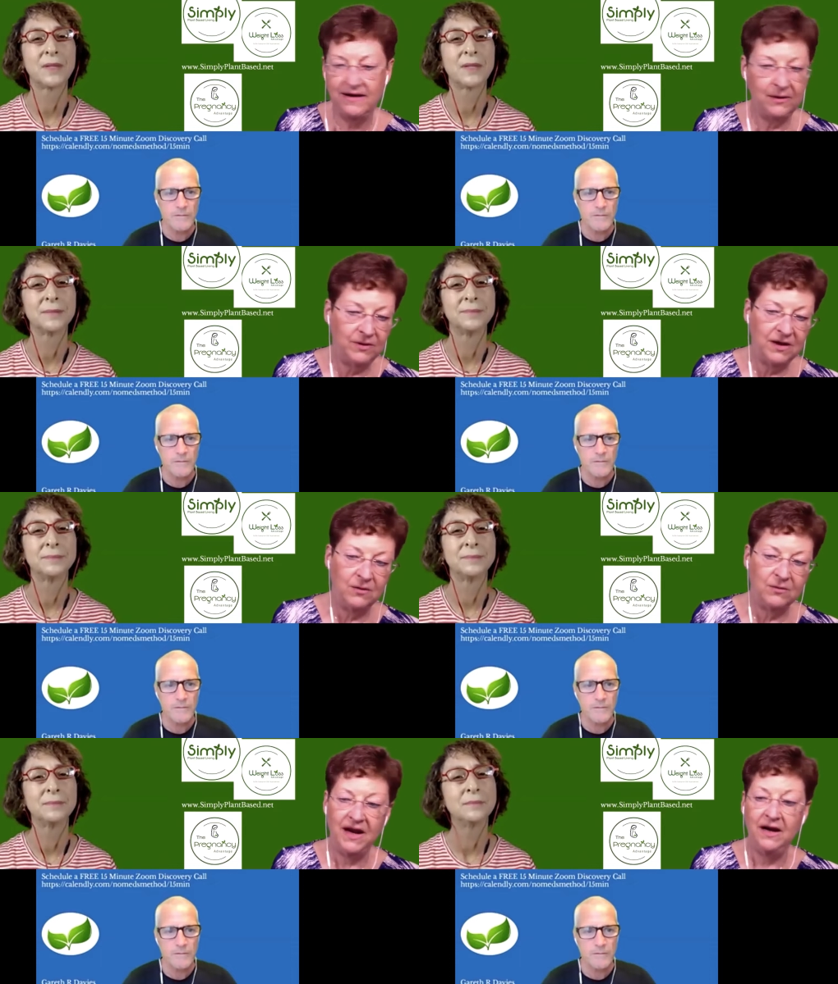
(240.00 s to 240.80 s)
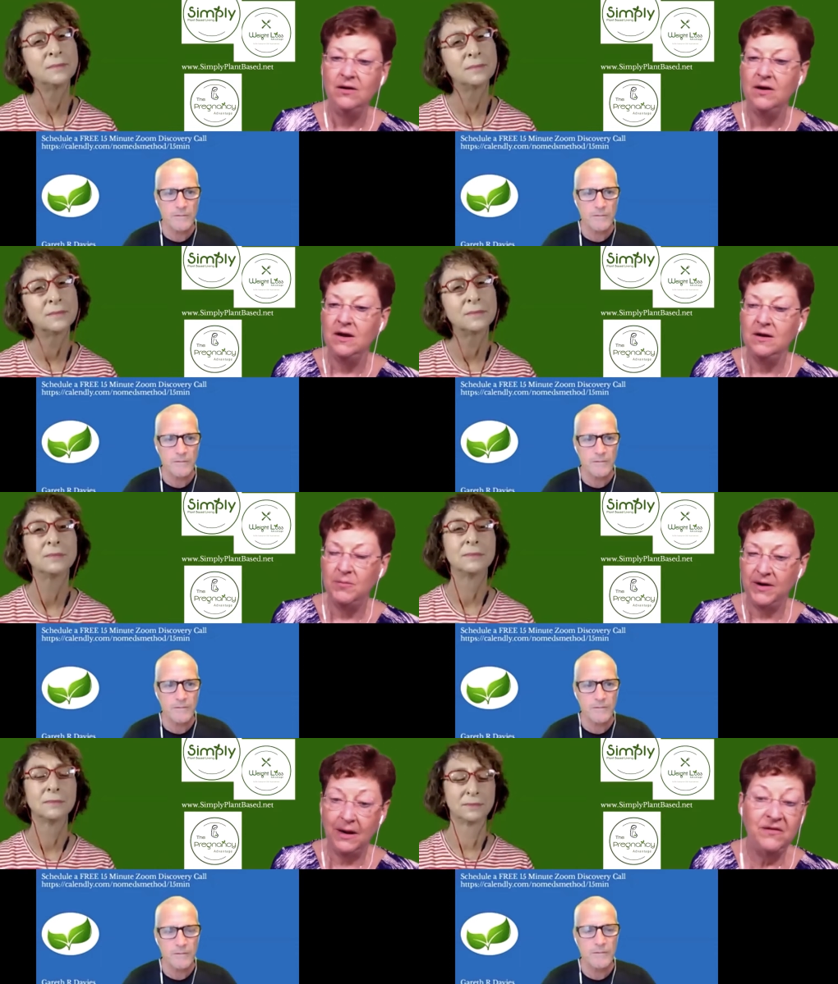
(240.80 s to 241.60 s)
Speaker 1: had, and I really don't care,
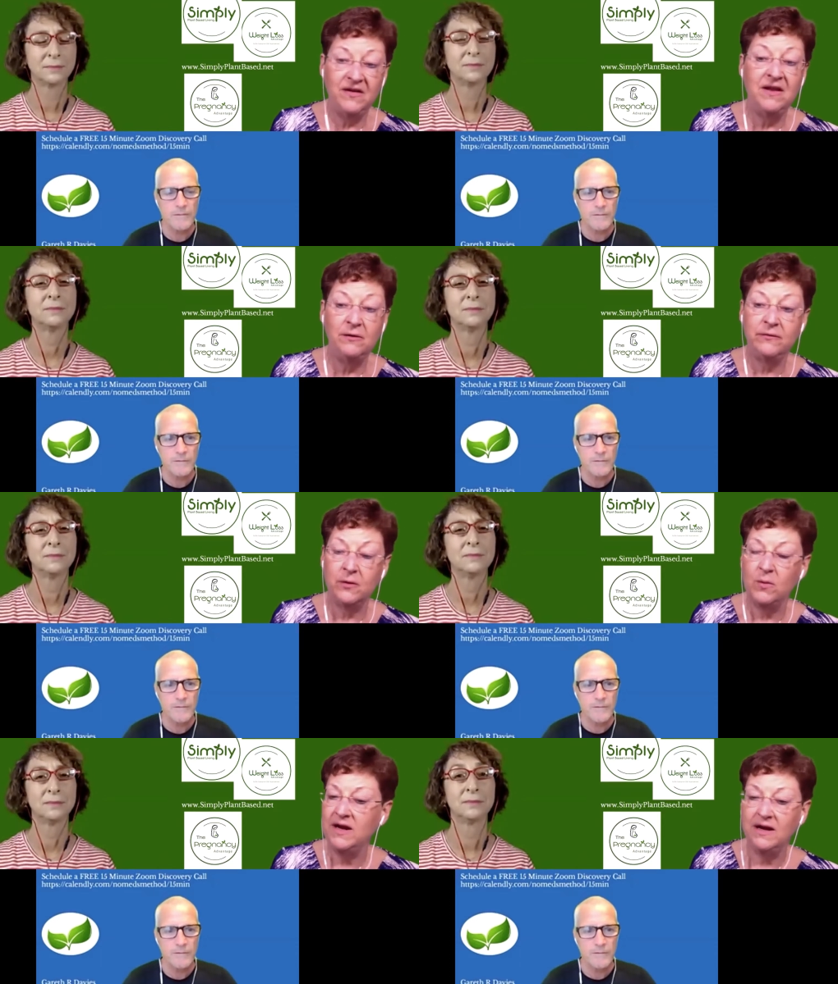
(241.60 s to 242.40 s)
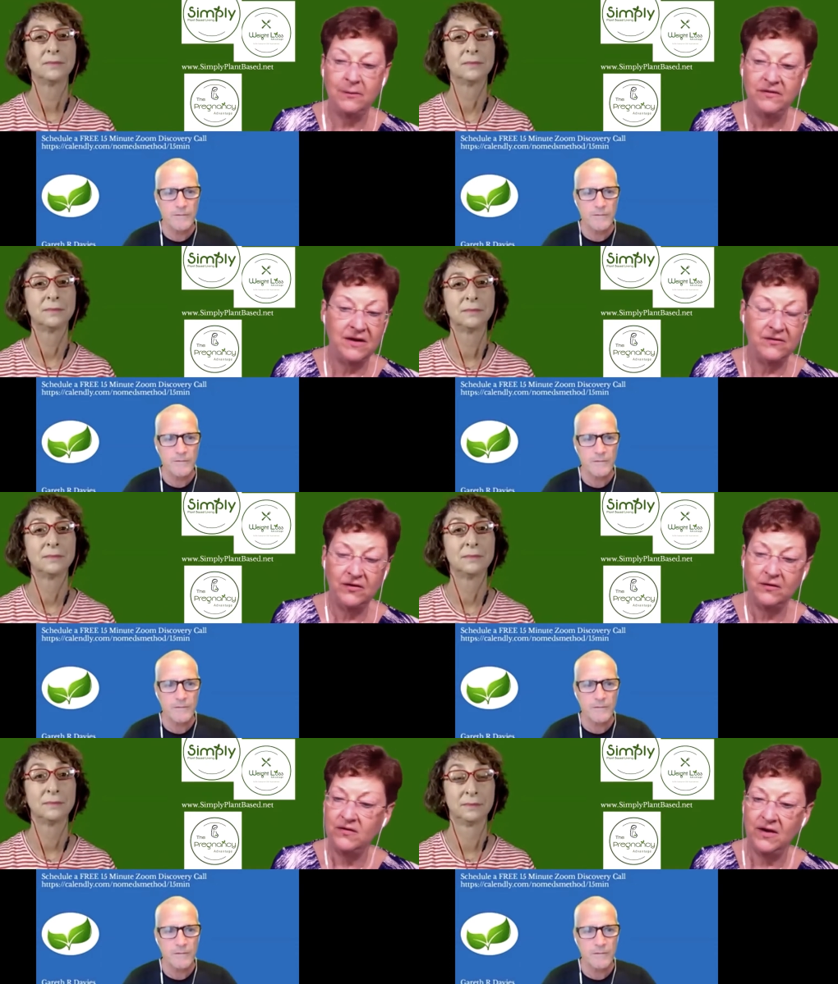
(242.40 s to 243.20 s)
but I was in there for a week and I
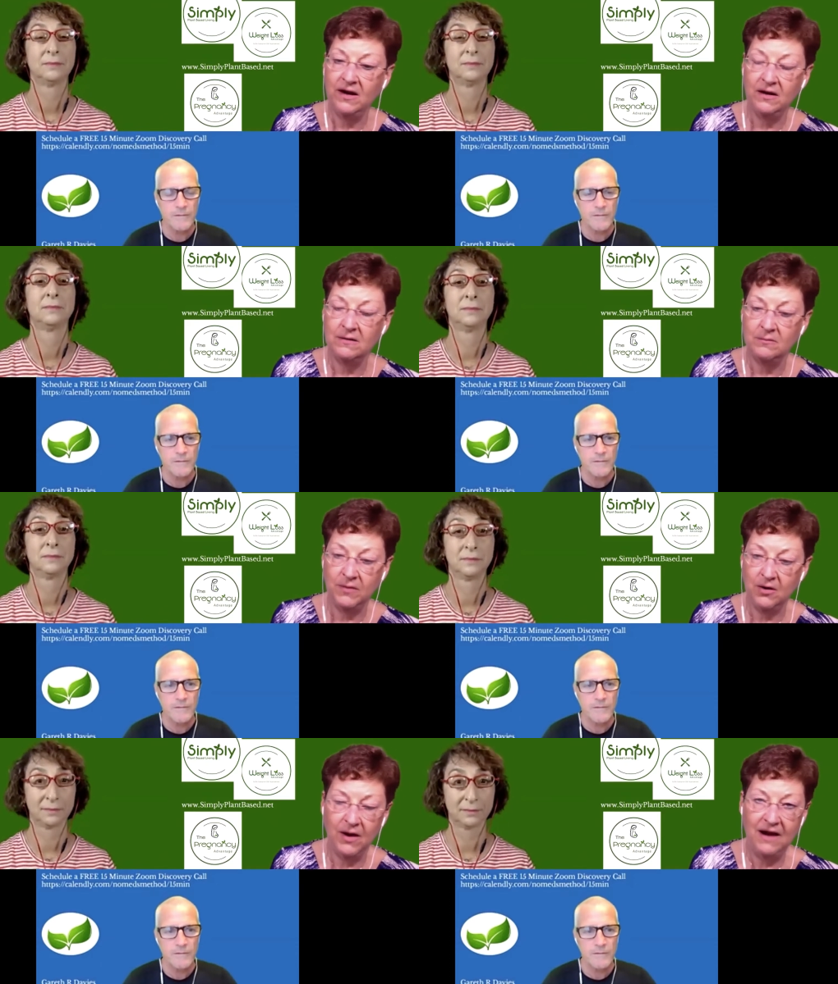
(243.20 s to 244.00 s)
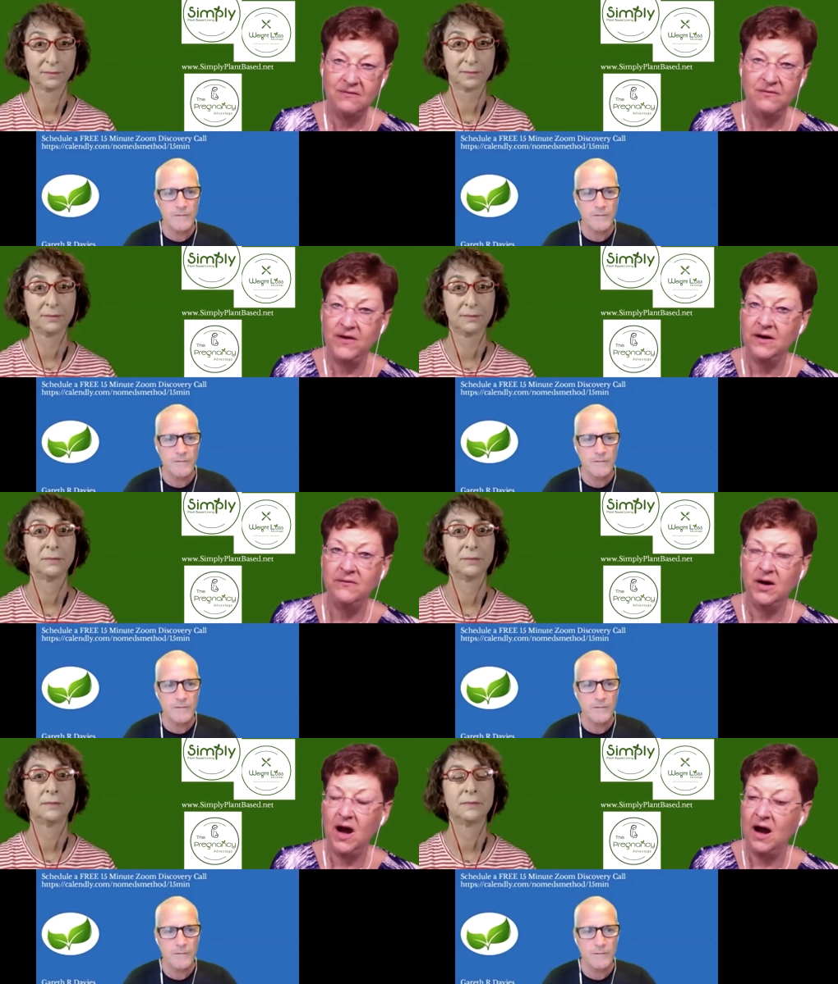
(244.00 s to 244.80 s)
was never so sick. You know, I had a
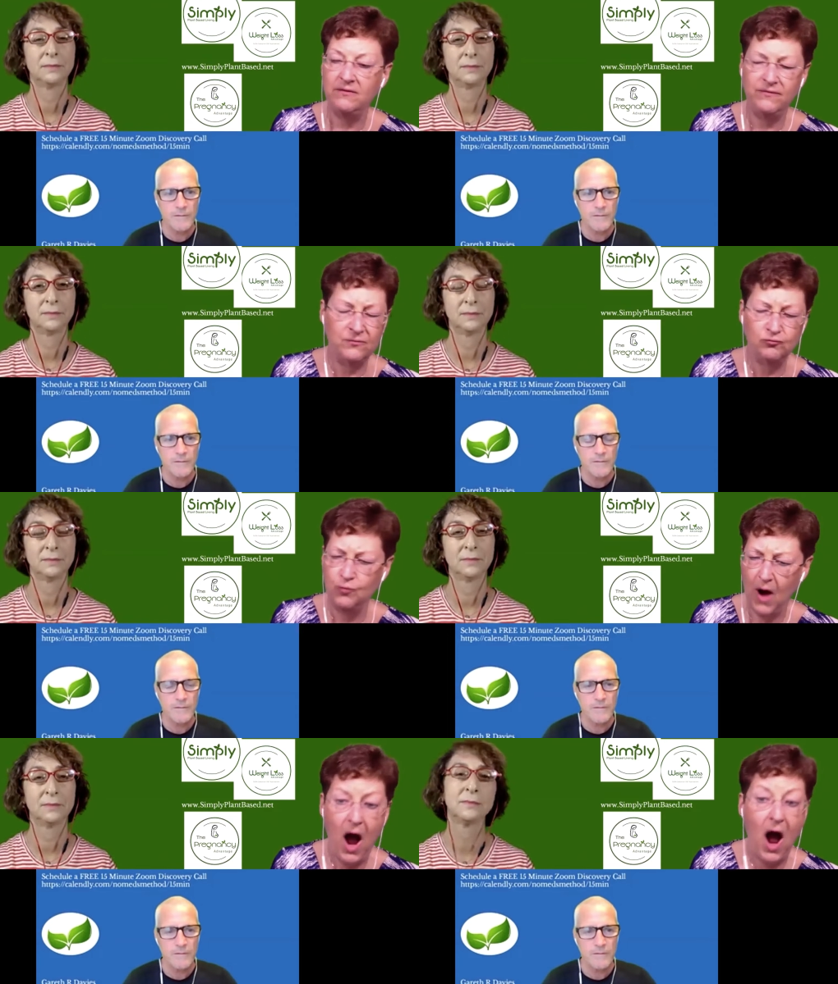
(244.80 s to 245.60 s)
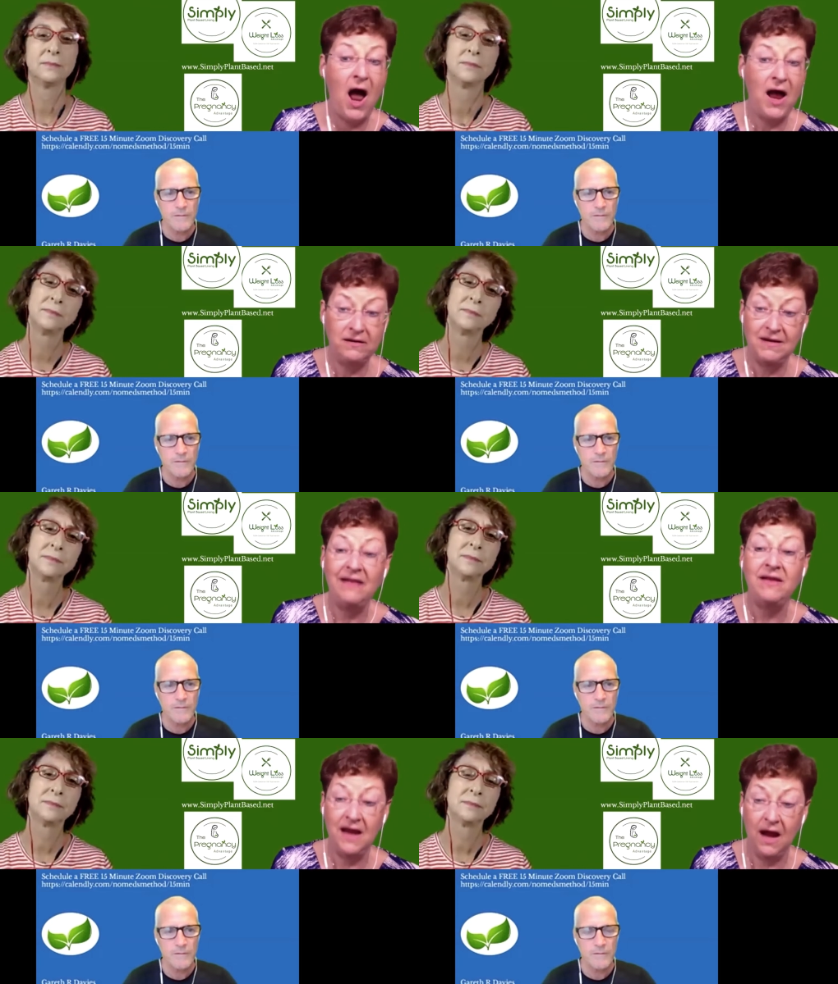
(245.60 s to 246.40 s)
very, very
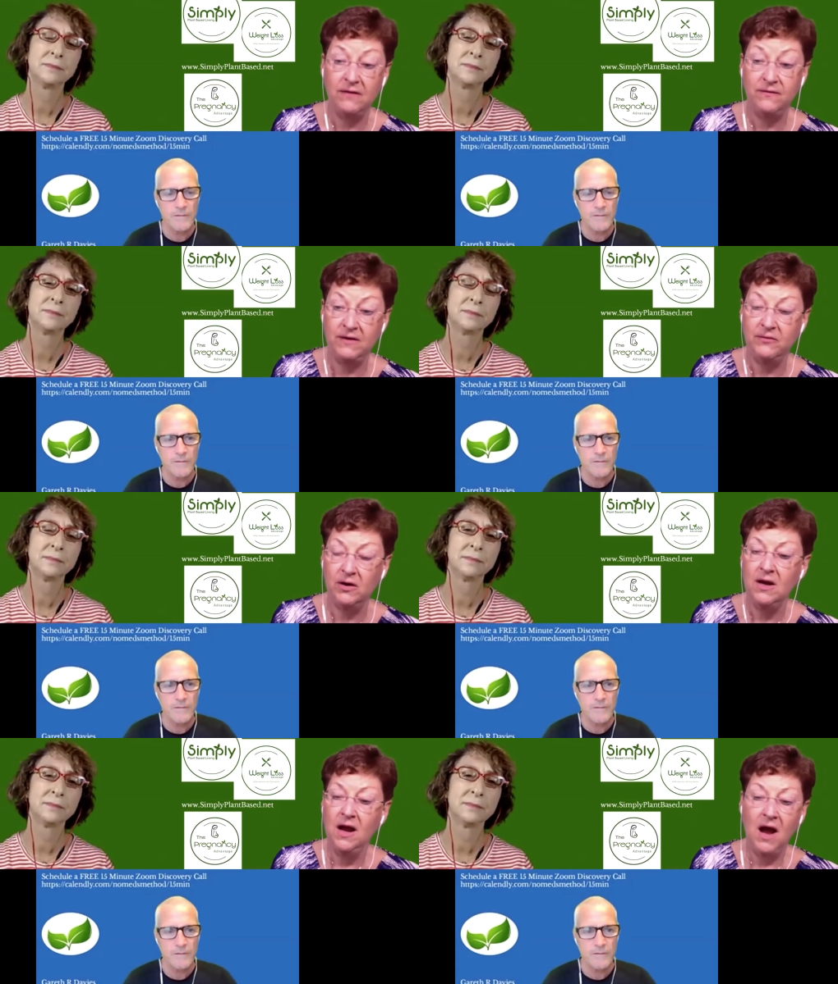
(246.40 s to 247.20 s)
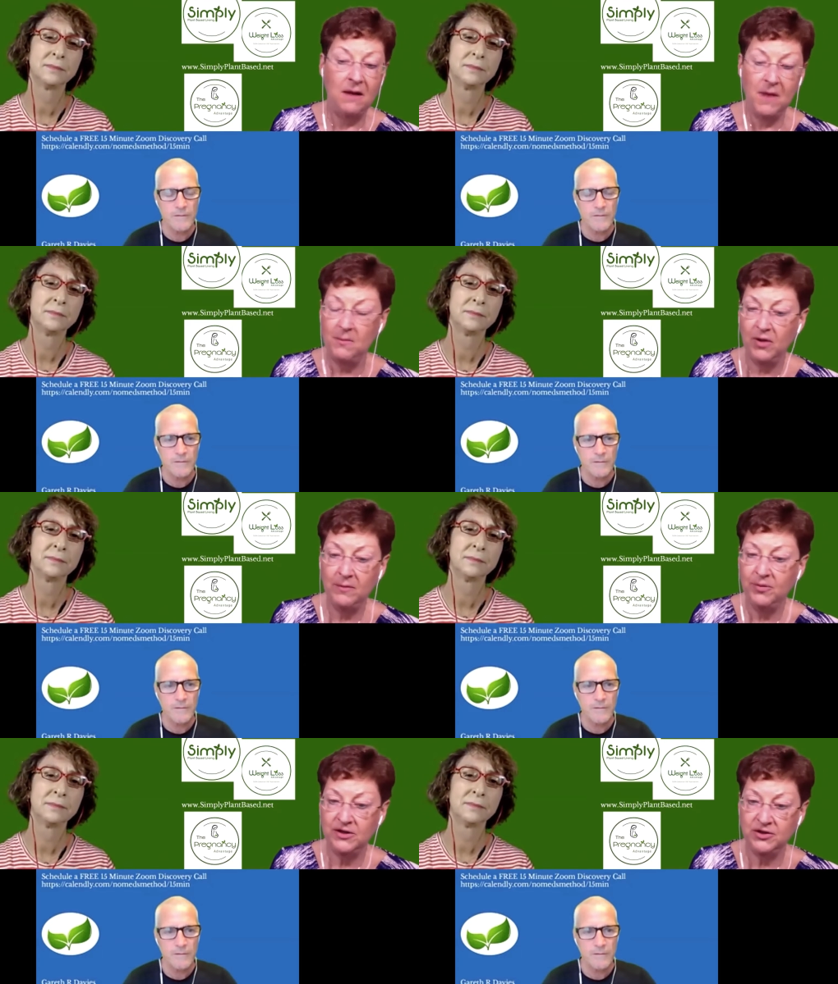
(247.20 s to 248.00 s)
deadly high fever.
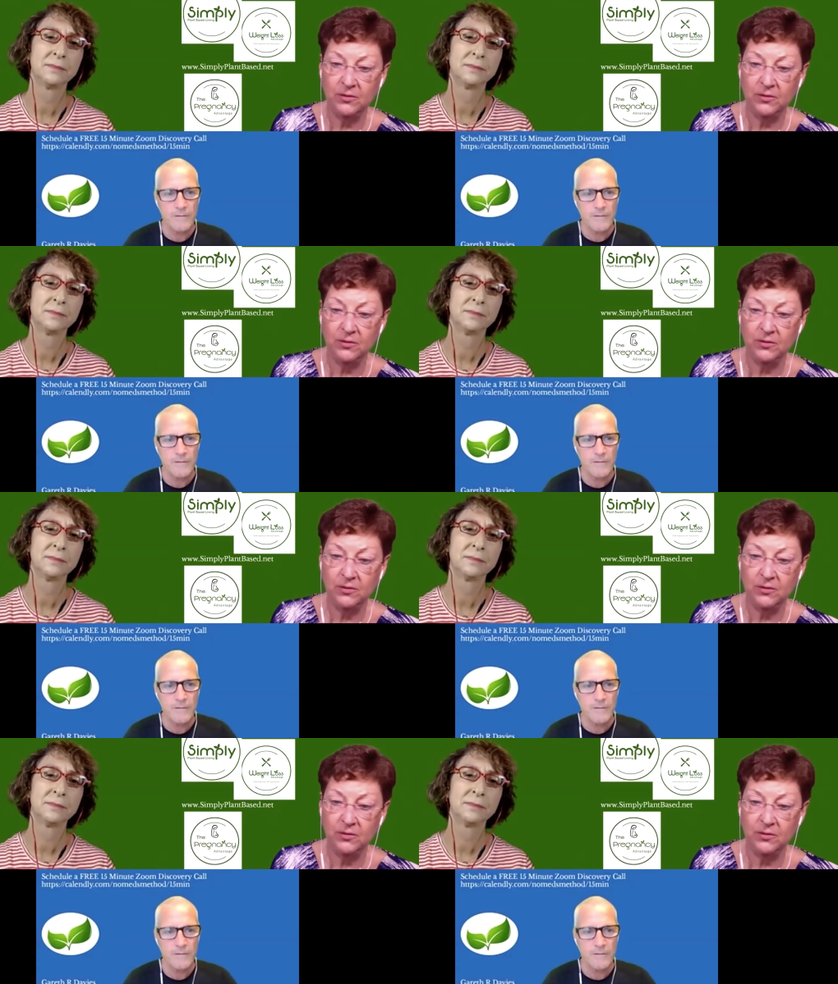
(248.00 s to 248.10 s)
My blood